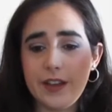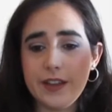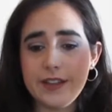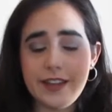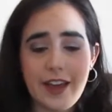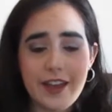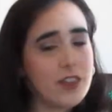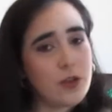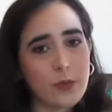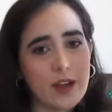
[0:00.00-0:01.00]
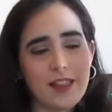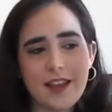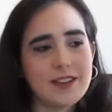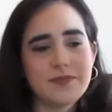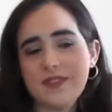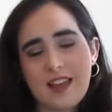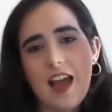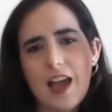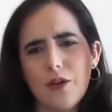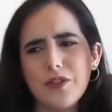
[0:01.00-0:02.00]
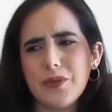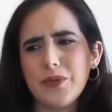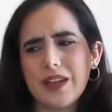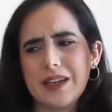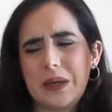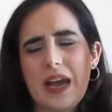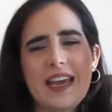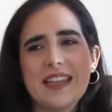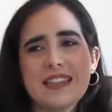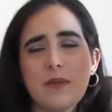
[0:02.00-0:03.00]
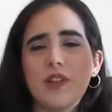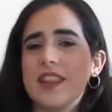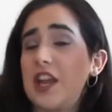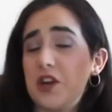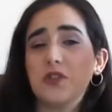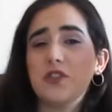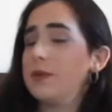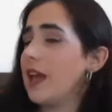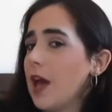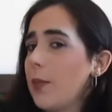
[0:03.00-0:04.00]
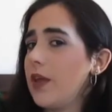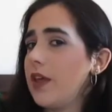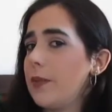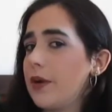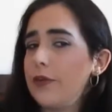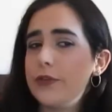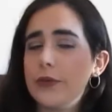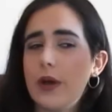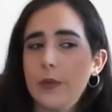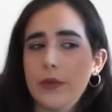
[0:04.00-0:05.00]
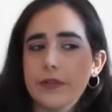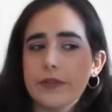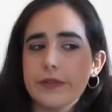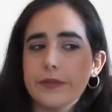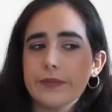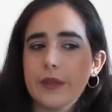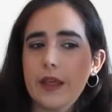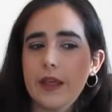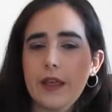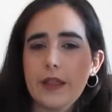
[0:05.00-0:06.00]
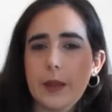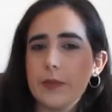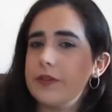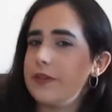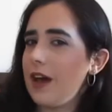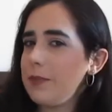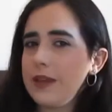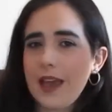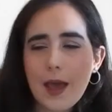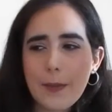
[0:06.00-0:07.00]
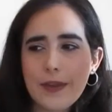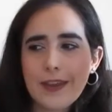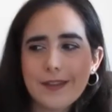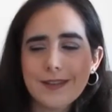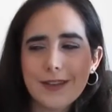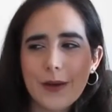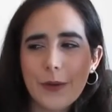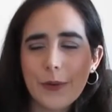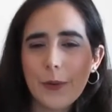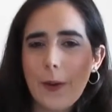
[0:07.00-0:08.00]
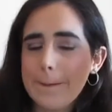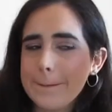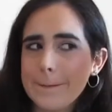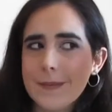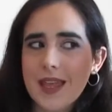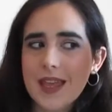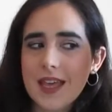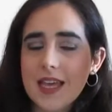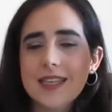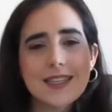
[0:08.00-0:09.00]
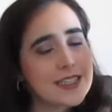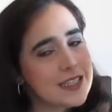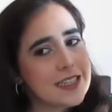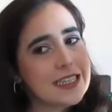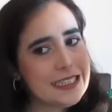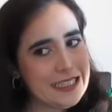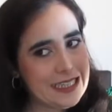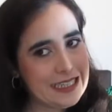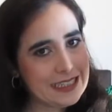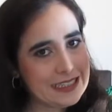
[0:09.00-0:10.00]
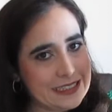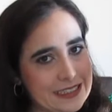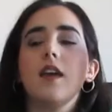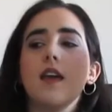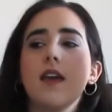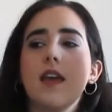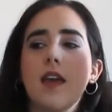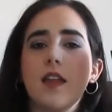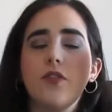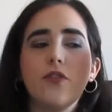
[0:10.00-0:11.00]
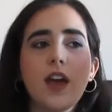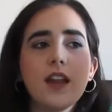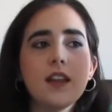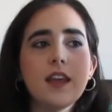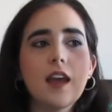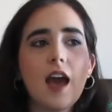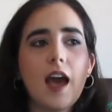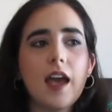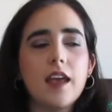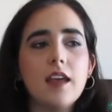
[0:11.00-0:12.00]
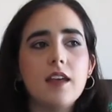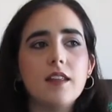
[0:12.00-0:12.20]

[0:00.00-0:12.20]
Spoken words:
yeah, either way, like, I also, like, I guess I want the characters to be happy, but also I want them to not be happy, so yeah. And finally, I